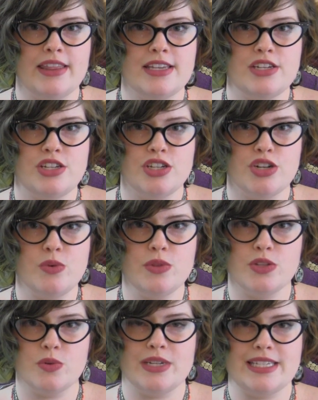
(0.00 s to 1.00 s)
this year with
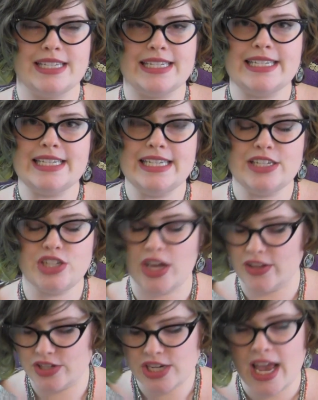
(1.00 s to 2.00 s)
the 2016
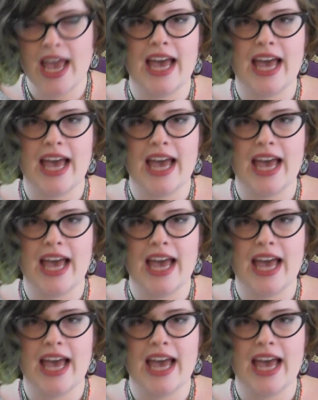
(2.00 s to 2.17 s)
challenge.